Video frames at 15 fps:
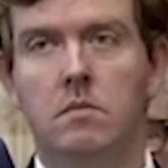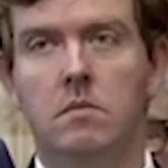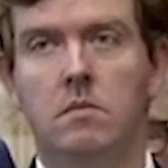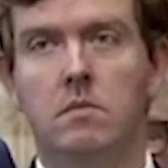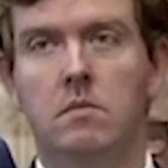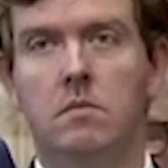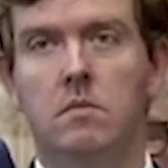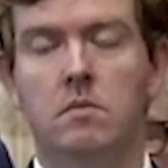
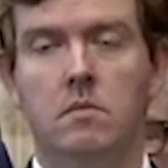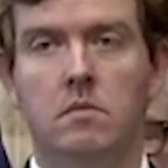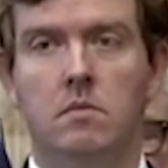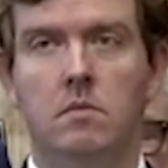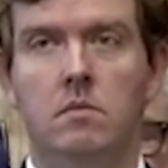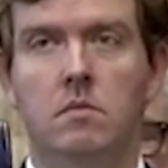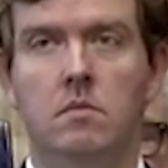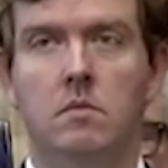
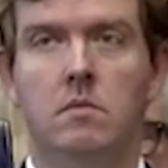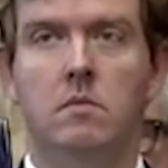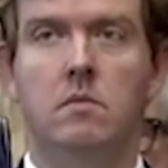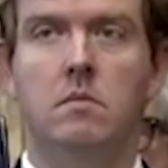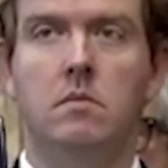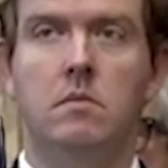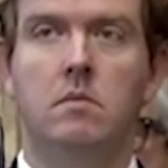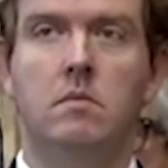
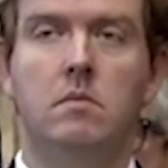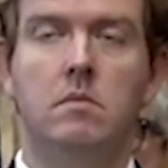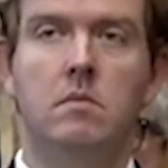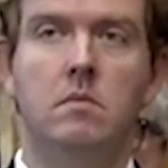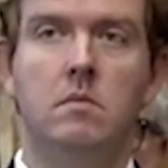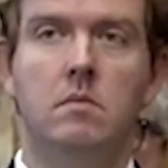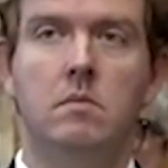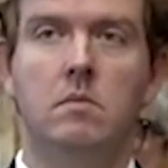
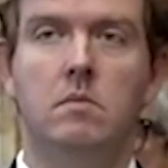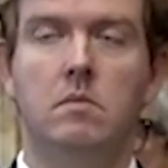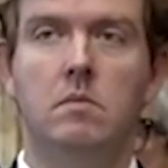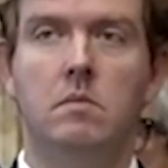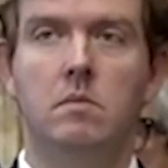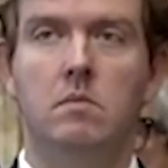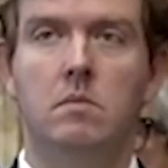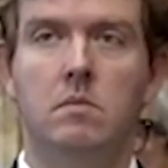
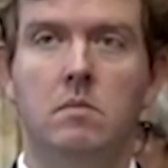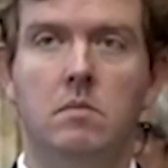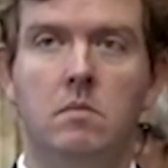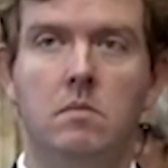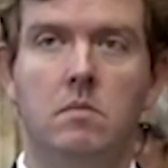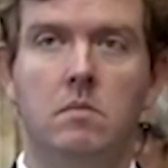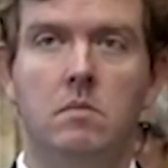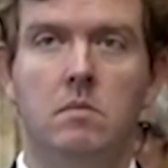
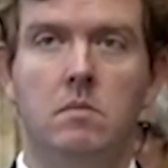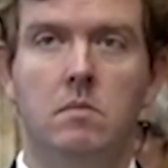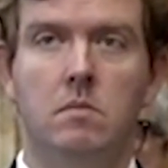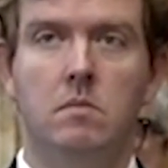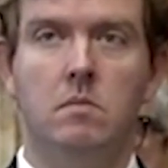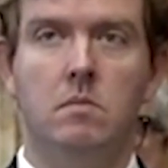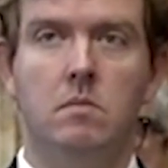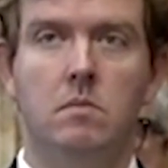
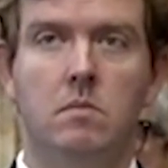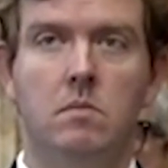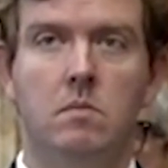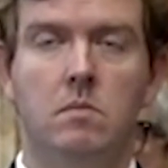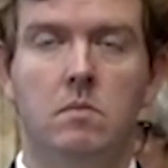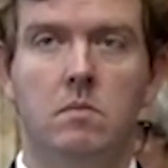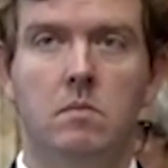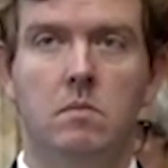
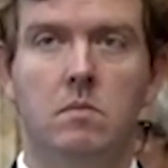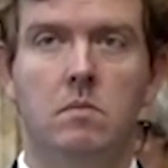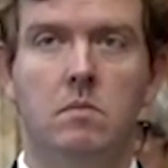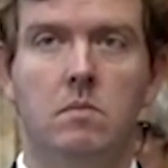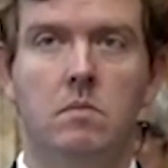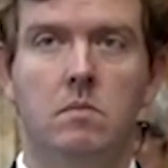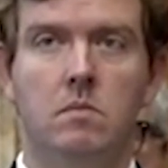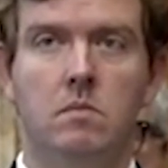
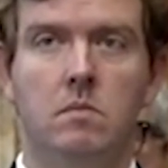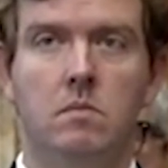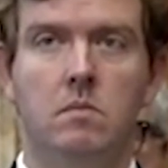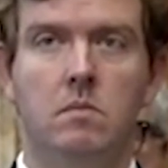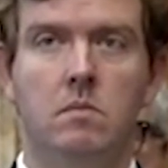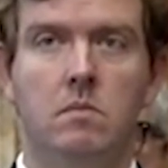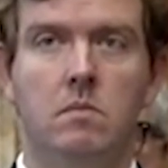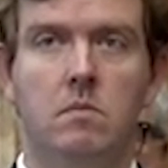
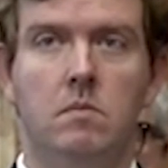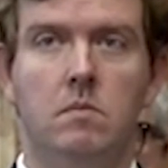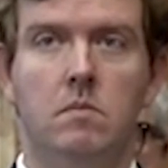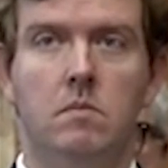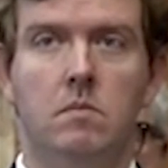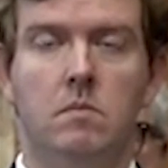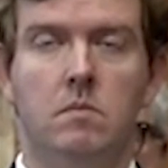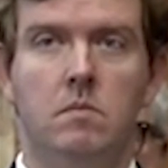
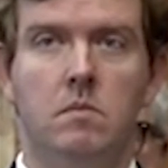(silent)